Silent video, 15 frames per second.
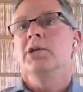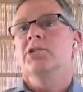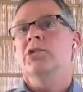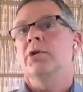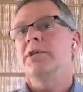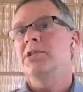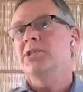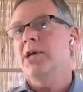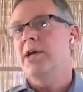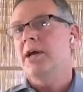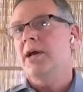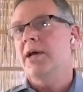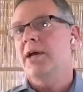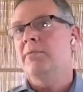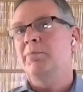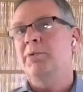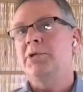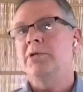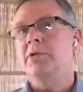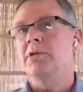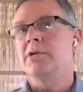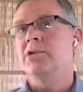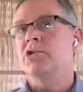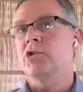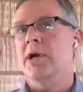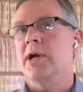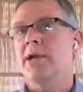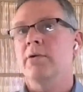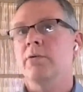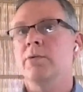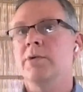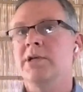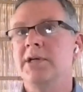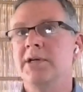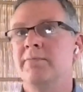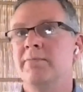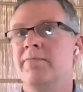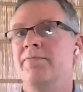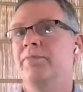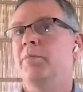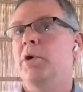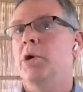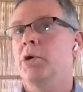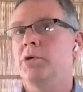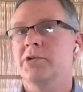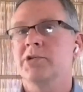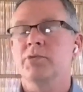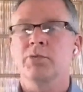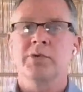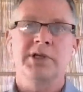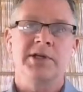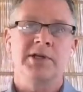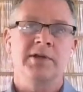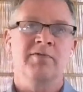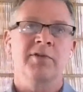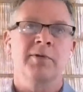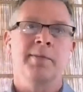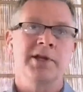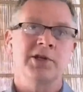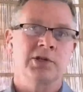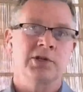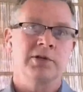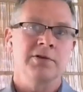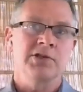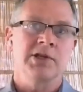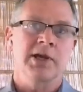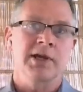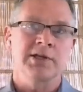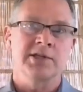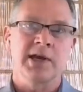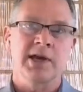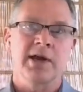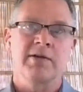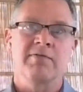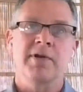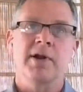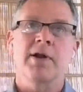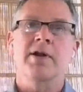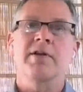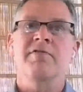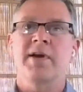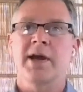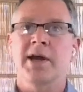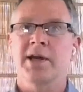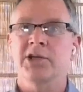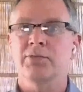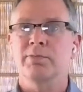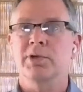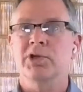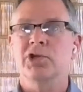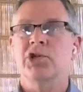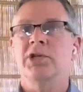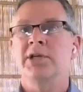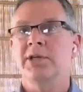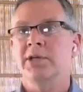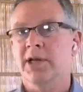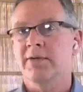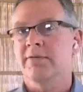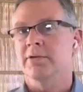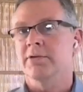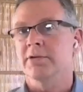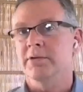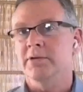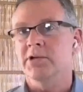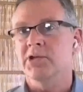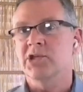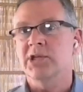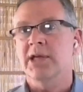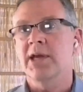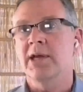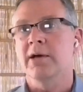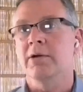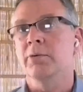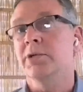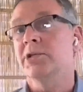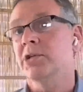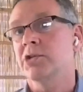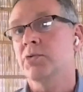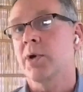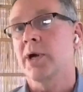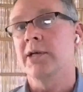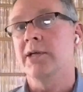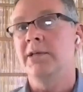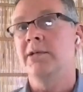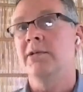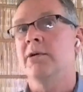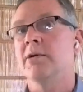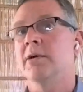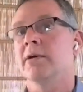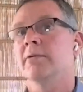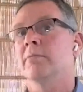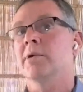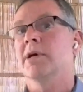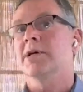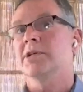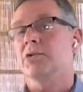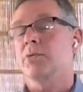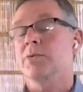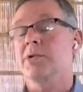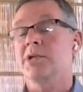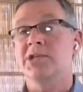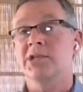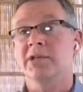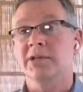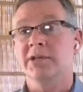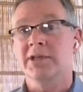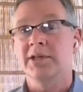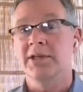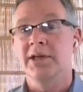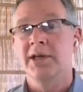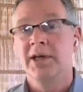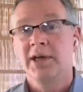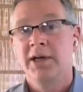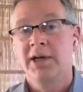So these AI computers try to read posts, read information, news sites at a very fast machine level scale, which is why Elon Musk recently